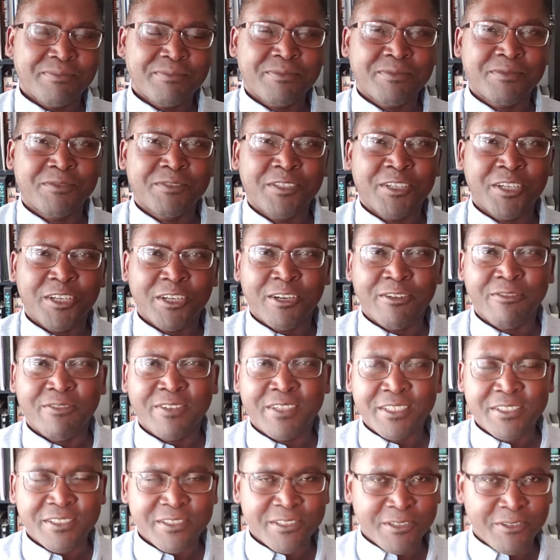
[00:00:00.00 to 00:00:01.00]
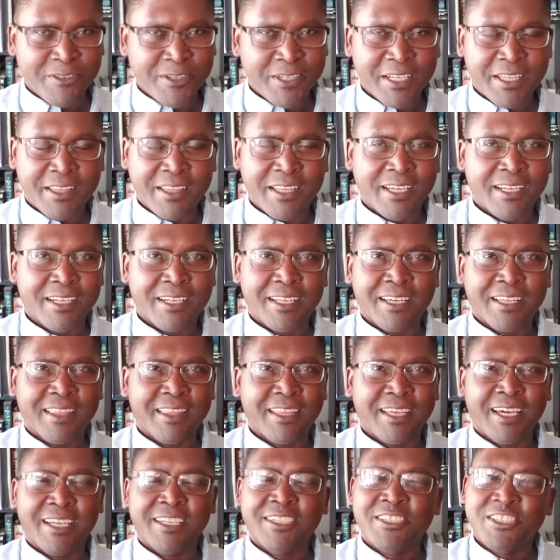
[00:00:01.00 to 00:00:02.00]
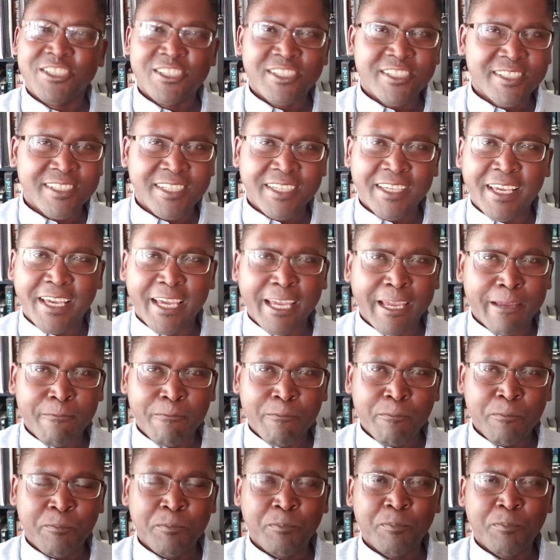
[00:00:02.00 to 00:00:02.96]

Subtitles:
nervous or anything like that. It's just a game.